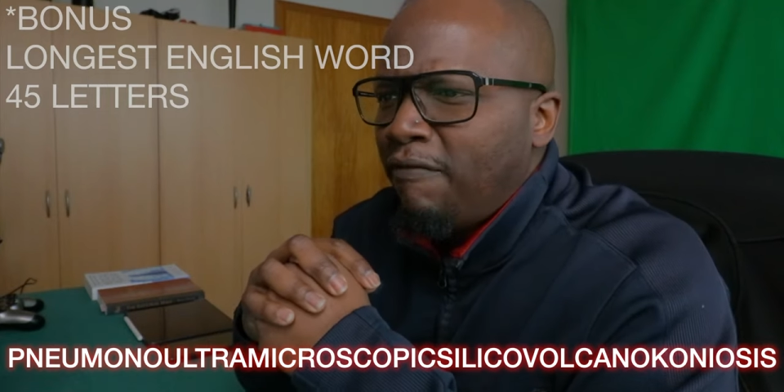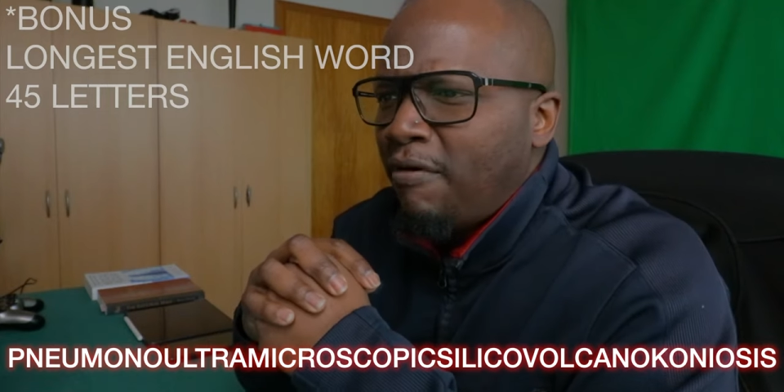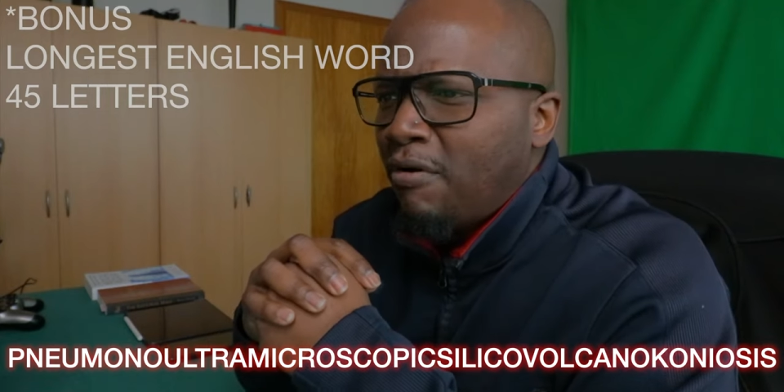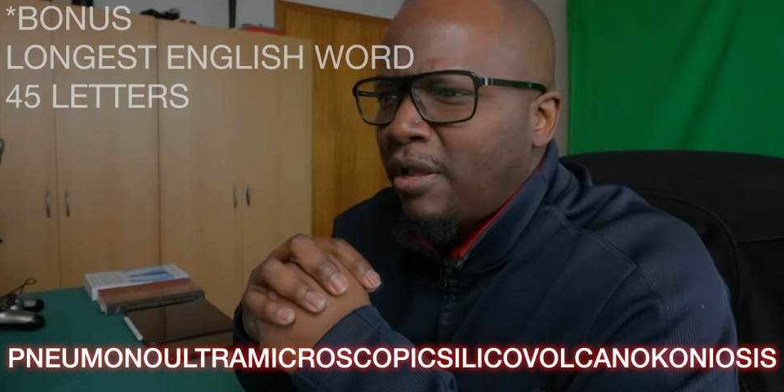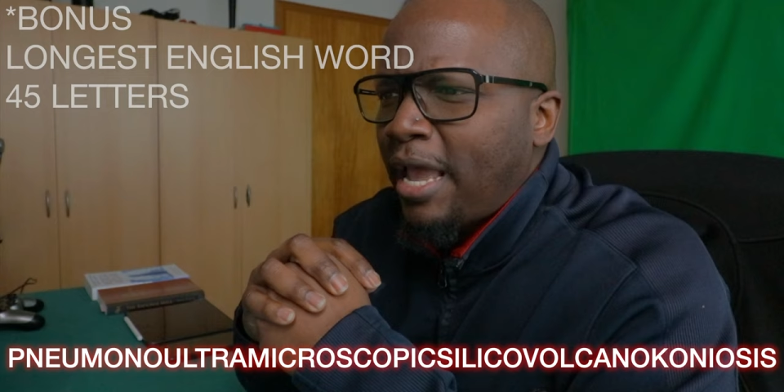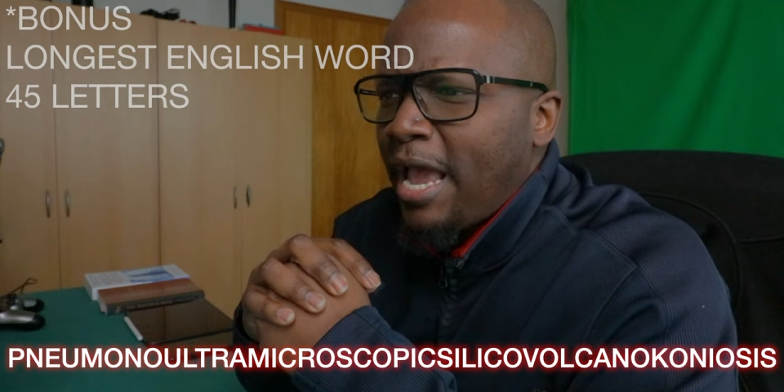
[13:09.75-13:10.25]

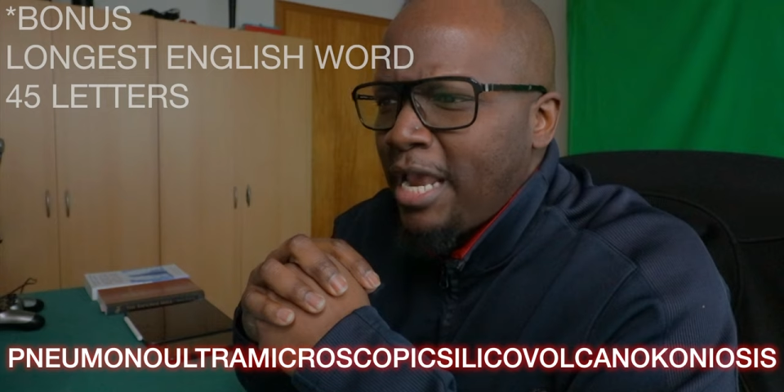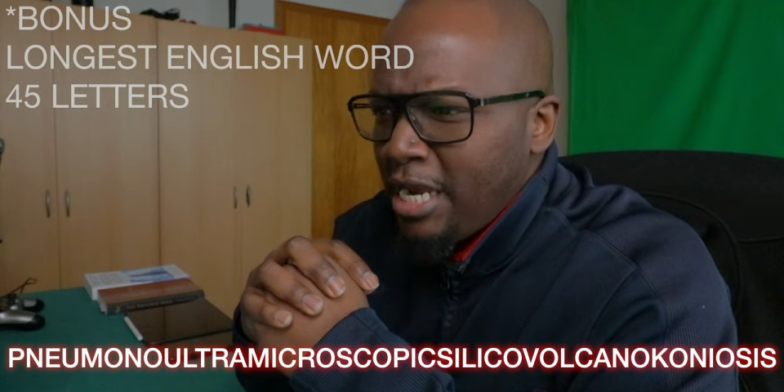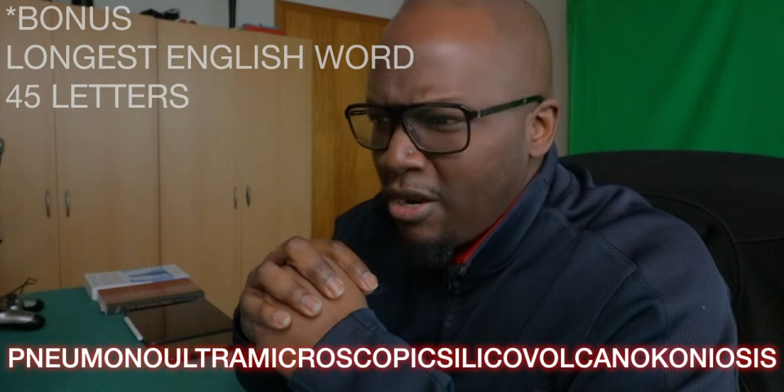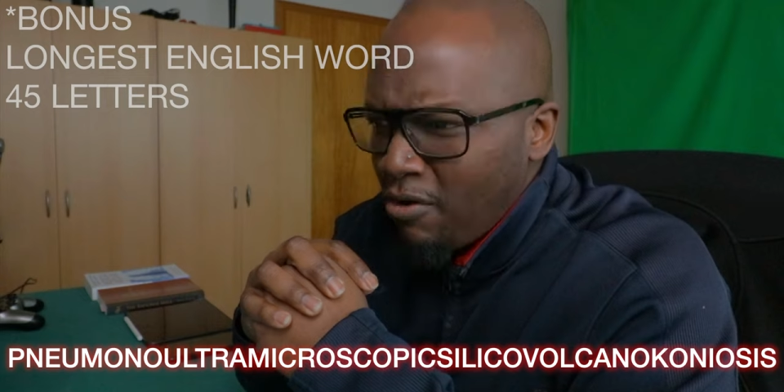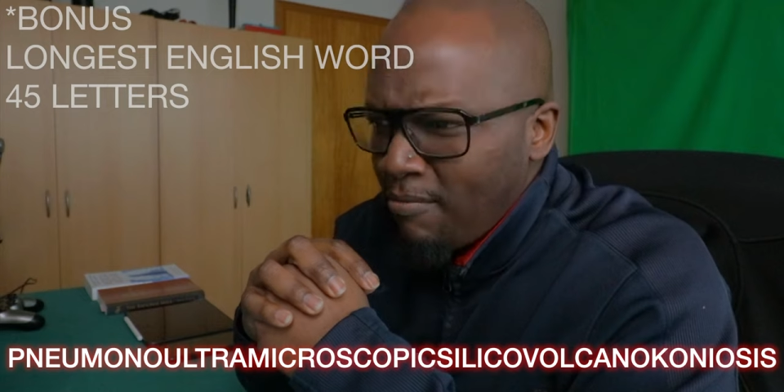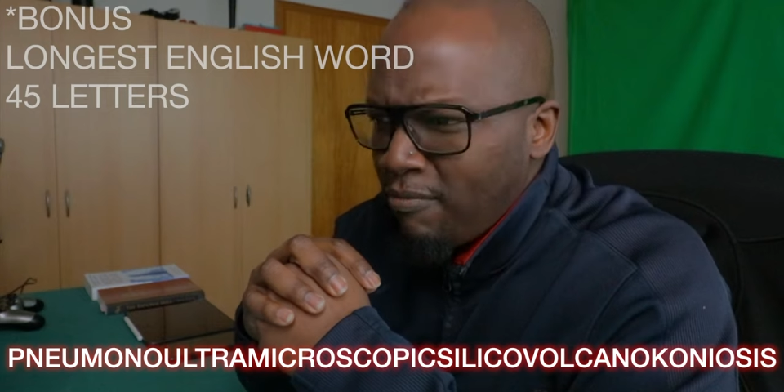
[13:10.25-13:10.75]

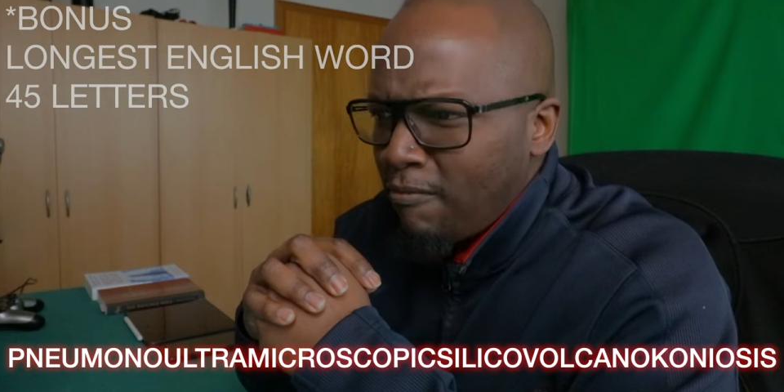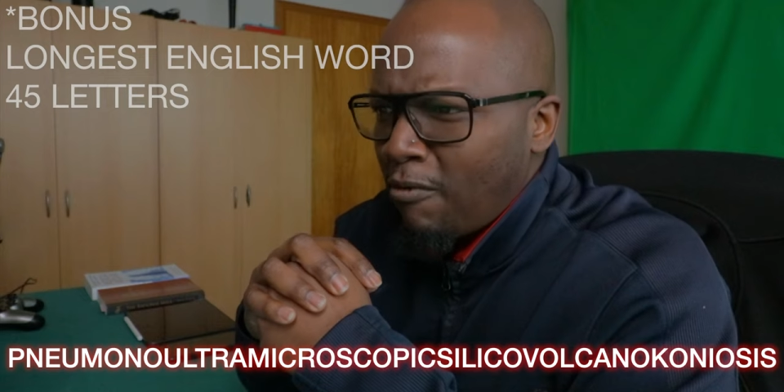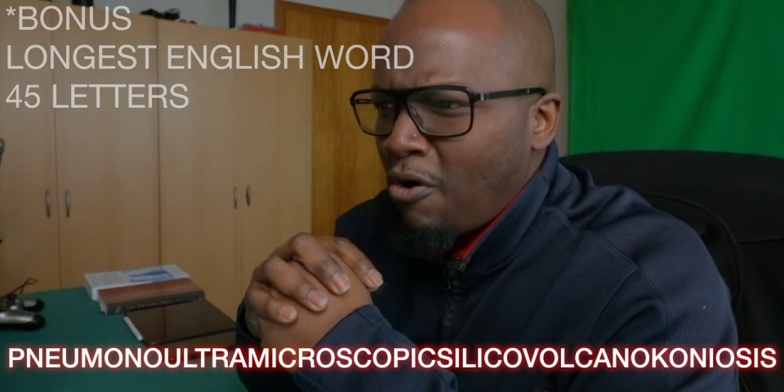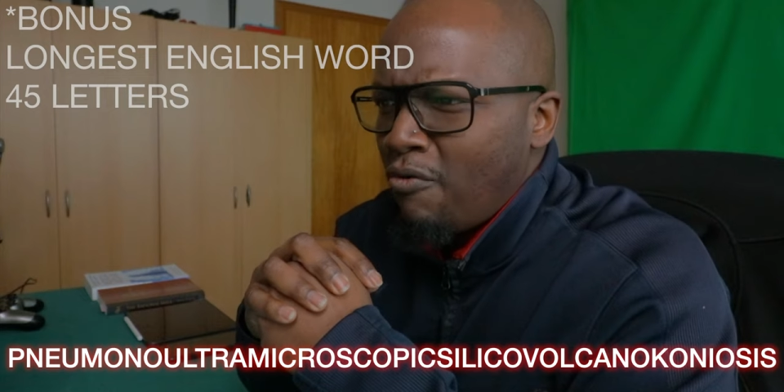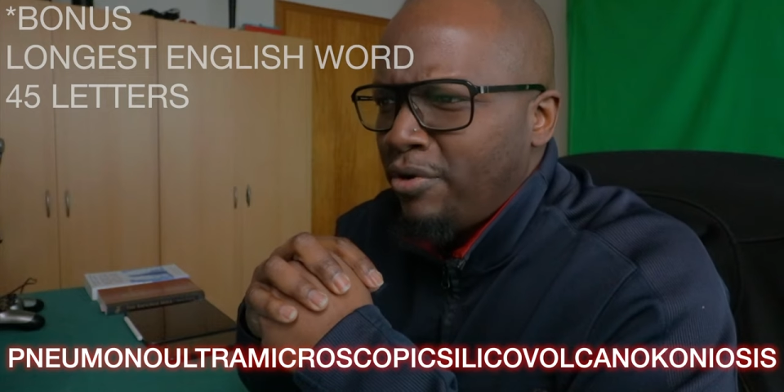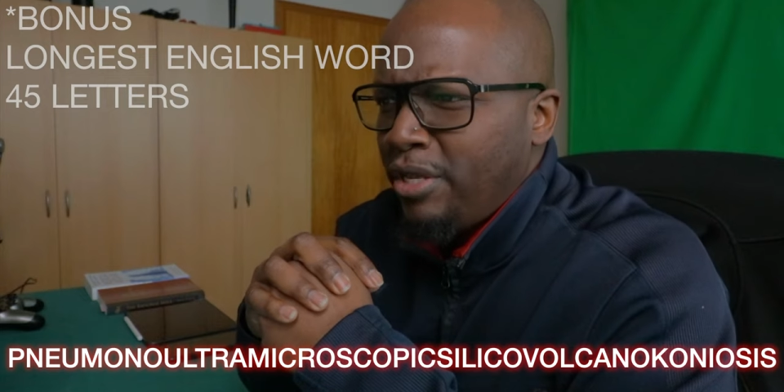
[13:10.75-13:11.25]
volcano
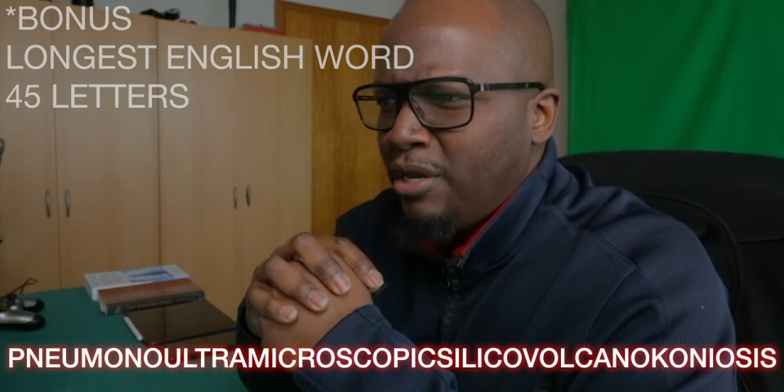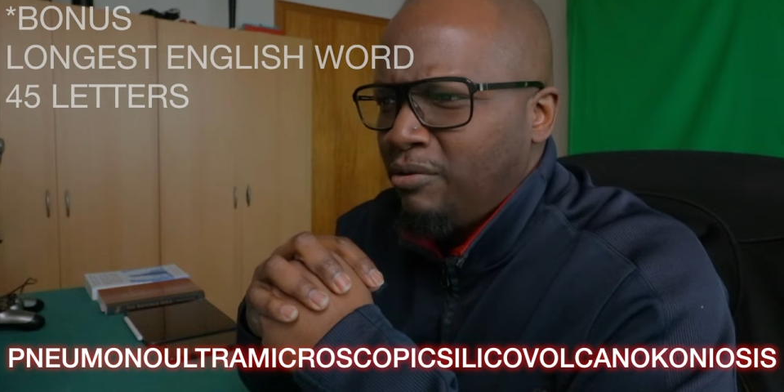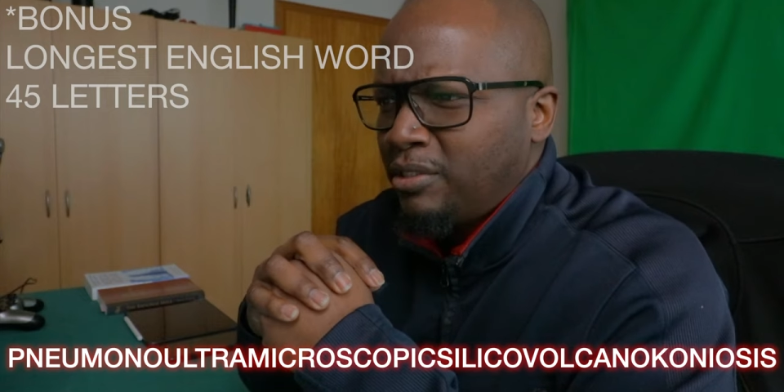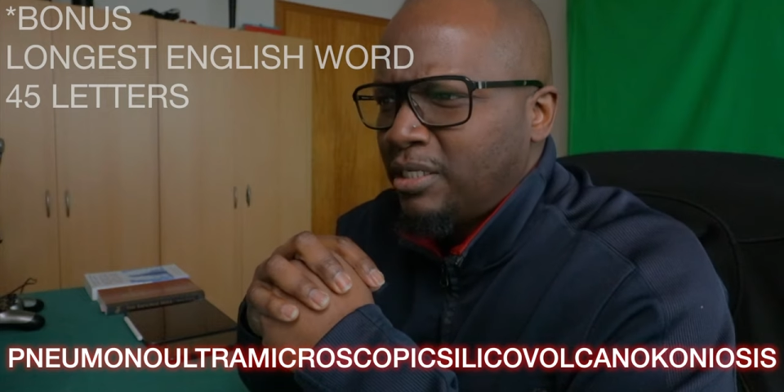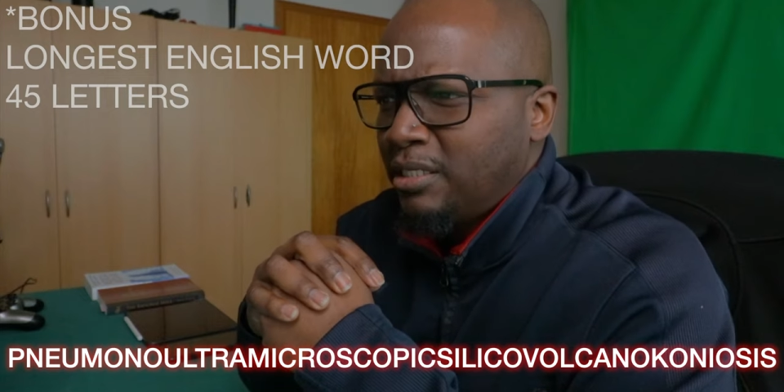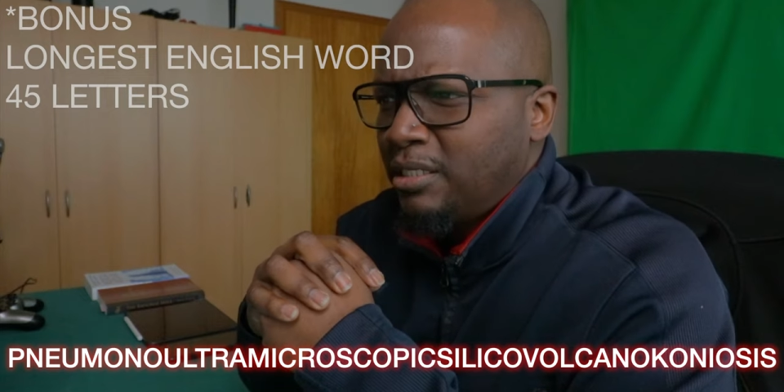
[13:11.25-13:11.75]

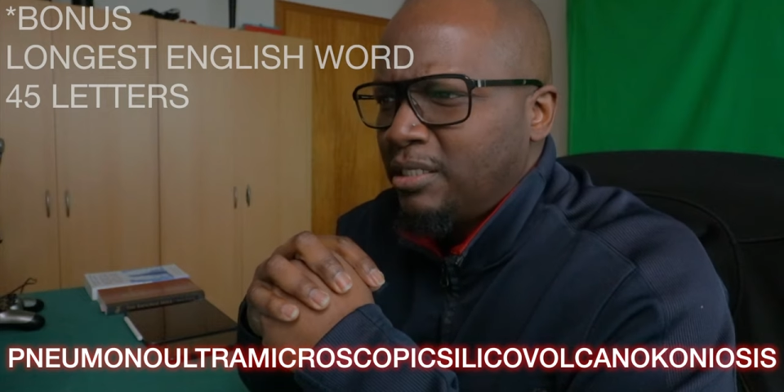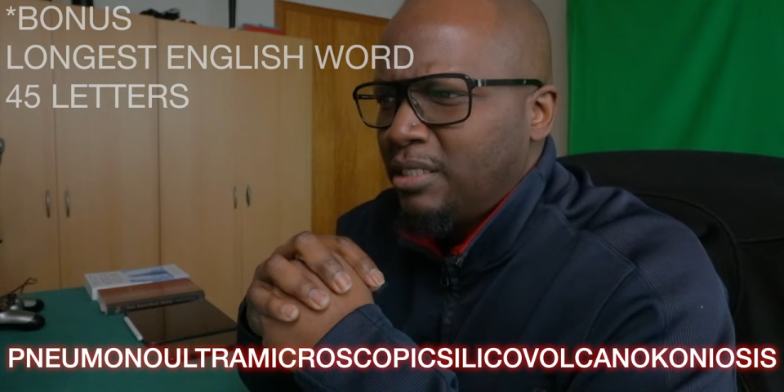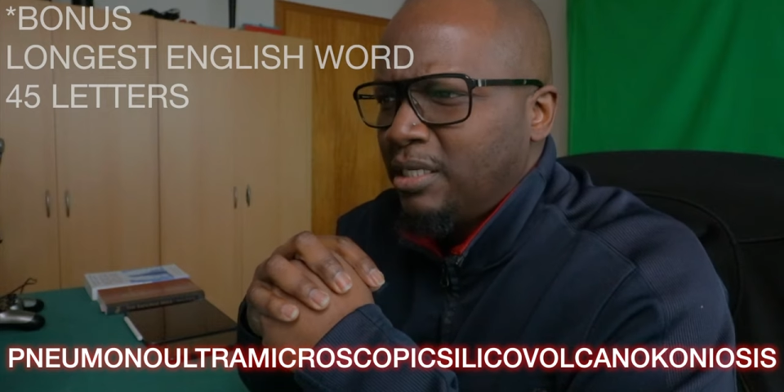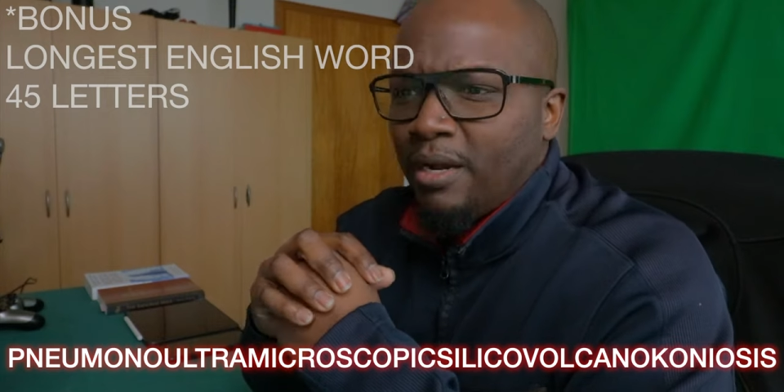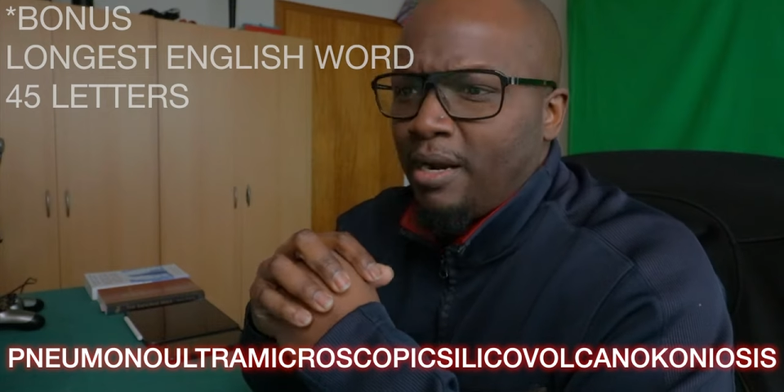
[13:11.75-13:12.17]
coniosis.